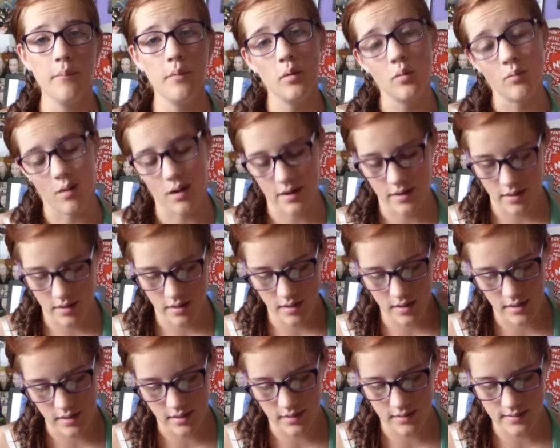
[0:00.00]
Number one
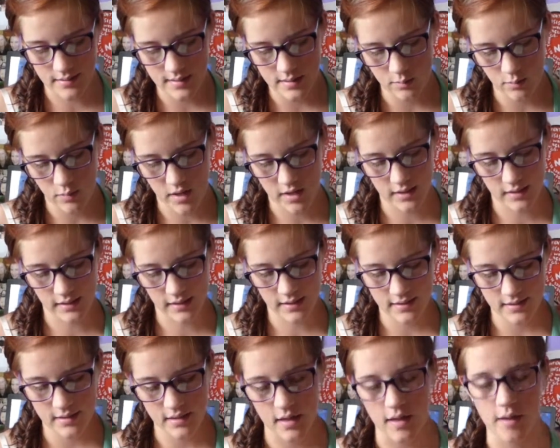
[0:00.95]
is spend
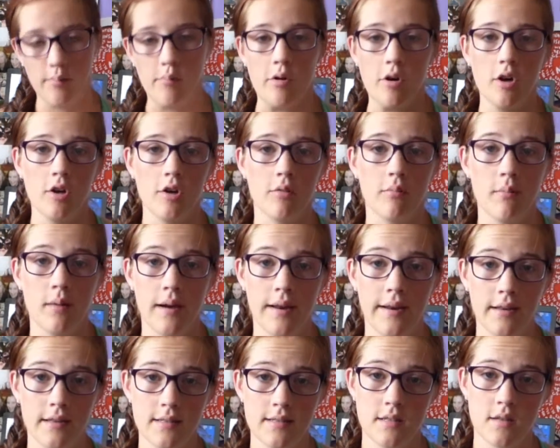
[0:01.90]
less time on
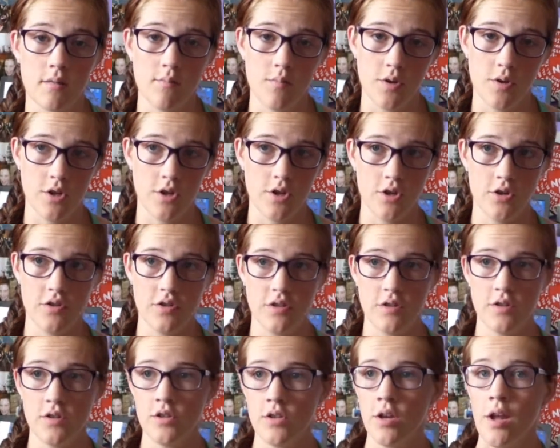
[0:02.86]
mindless computer
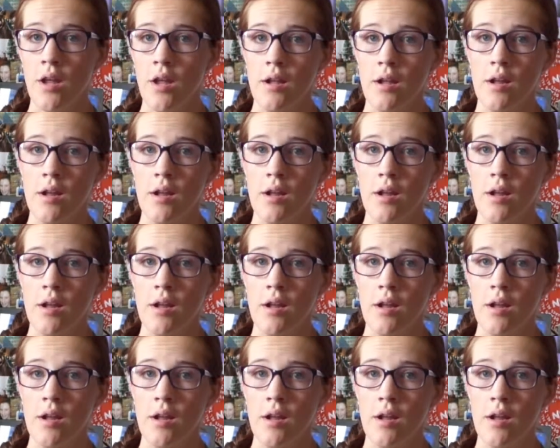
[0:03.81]
usage.